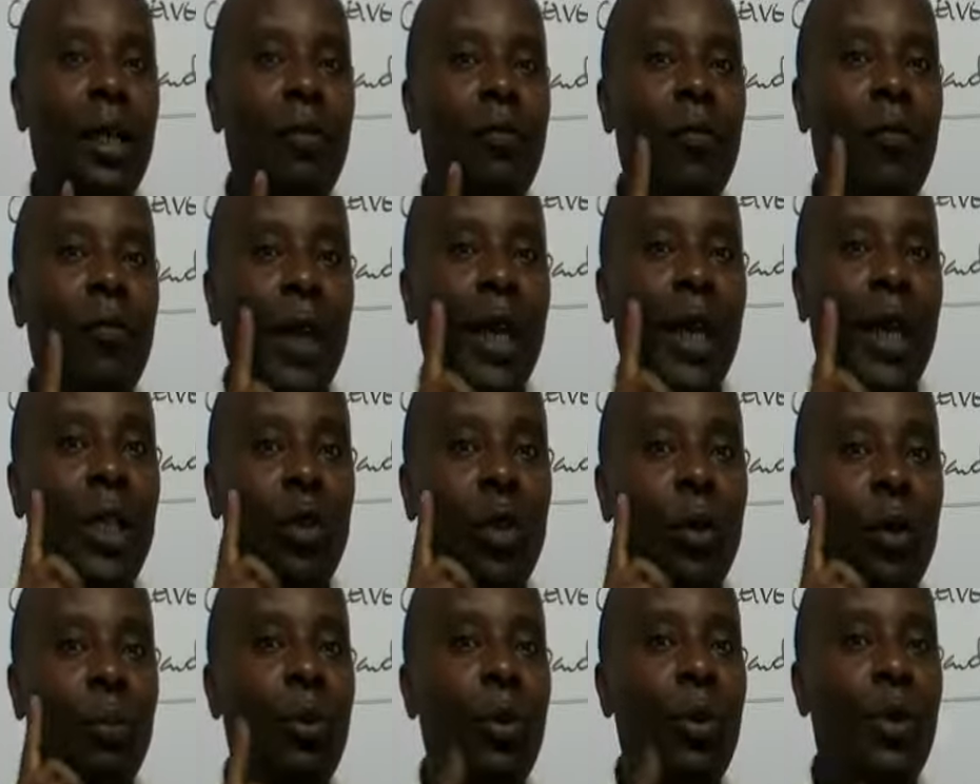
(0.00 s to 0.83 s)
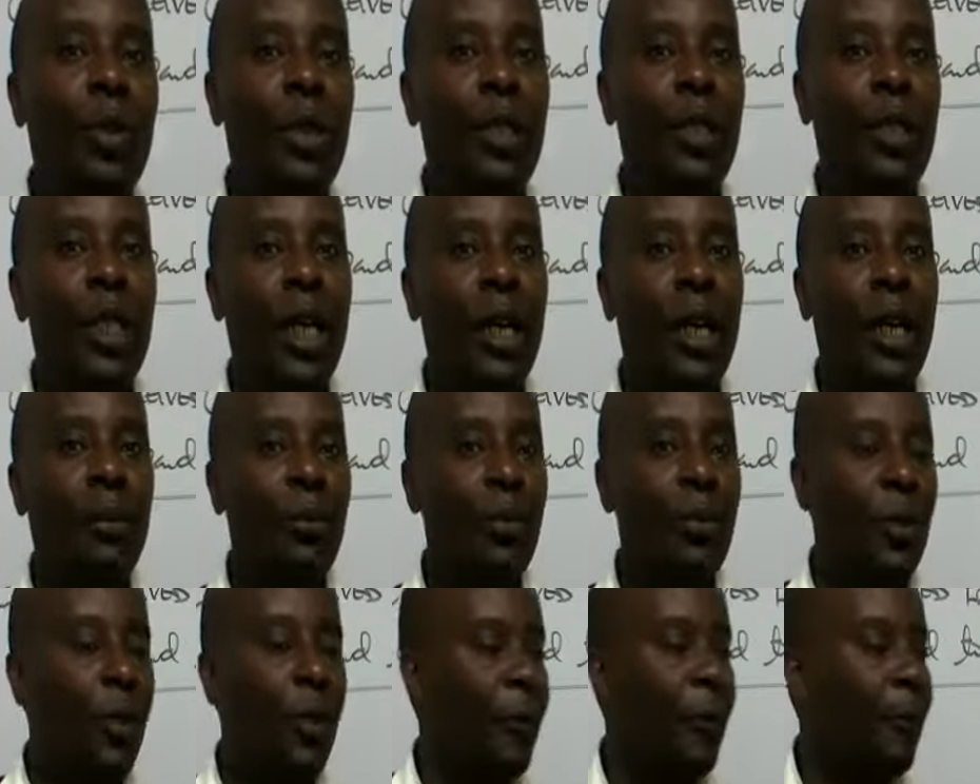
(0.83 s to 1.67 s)
financial reporting
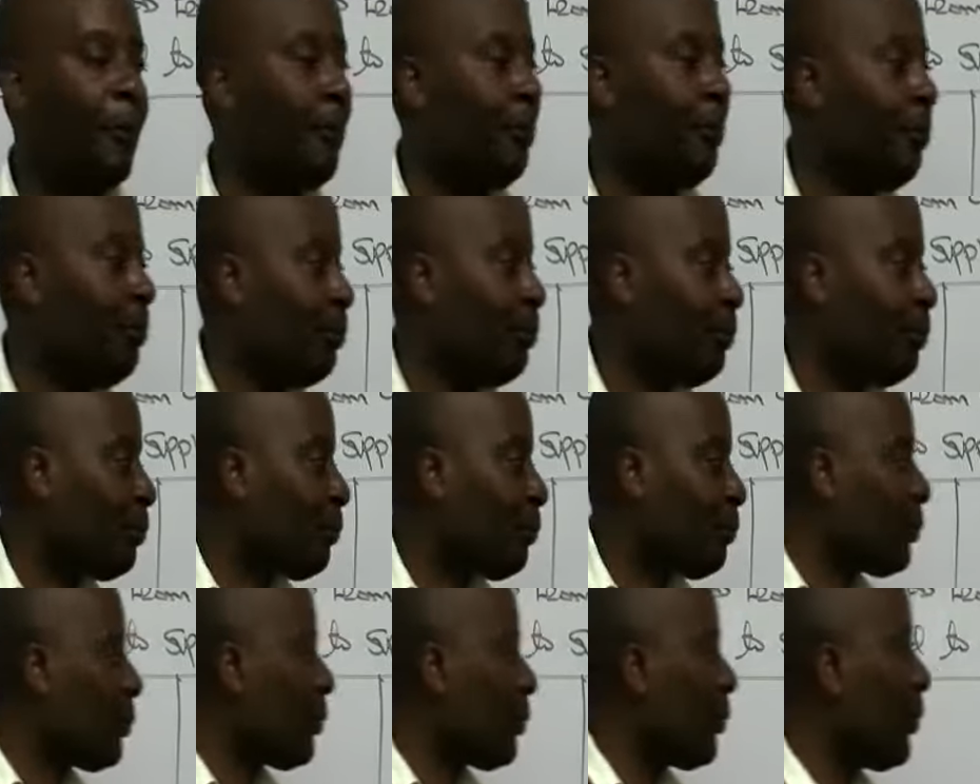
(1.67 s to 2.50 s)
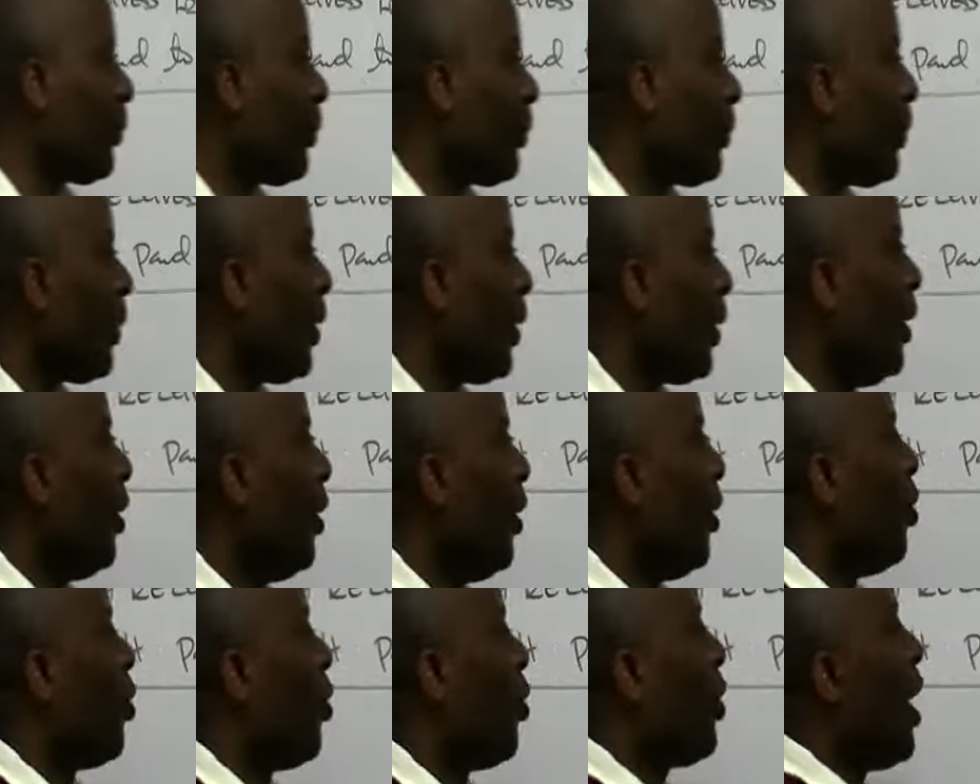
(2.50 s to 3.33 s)
terms.
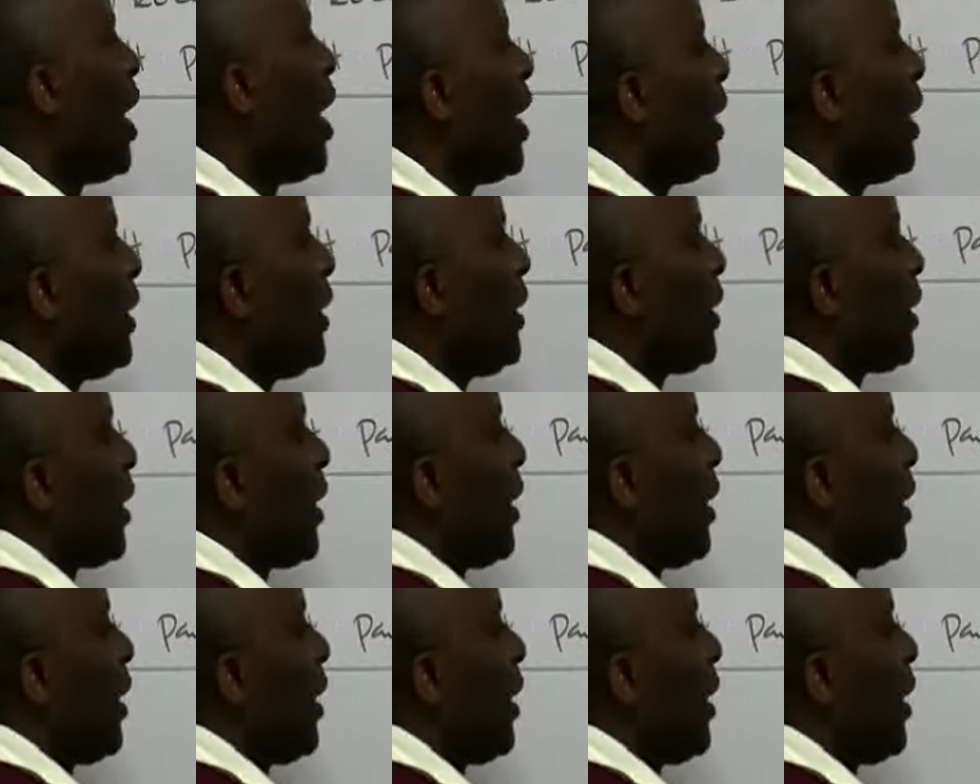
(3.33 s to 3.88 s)
All right.